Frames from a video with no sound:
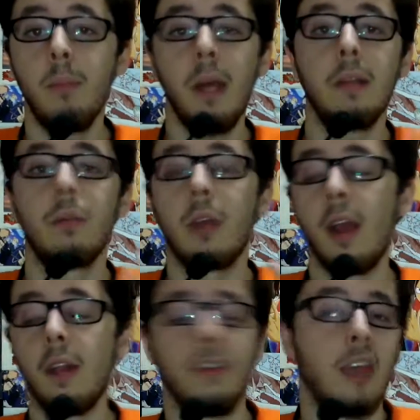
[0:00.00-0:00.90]
But
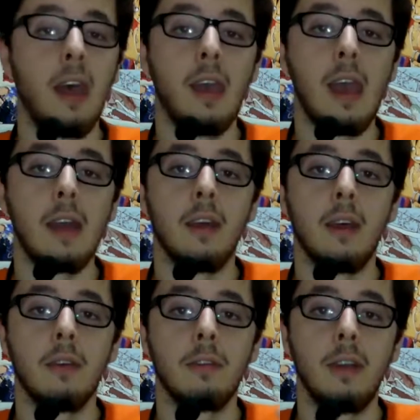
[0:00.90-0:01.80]
regardless, I had
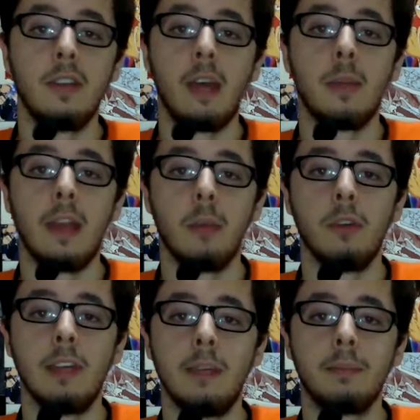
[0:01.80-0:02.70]
a fun time with that
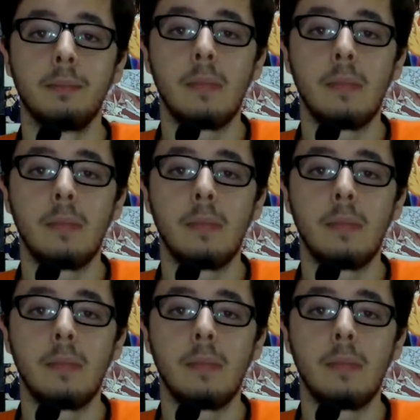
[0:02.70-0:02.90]
movie.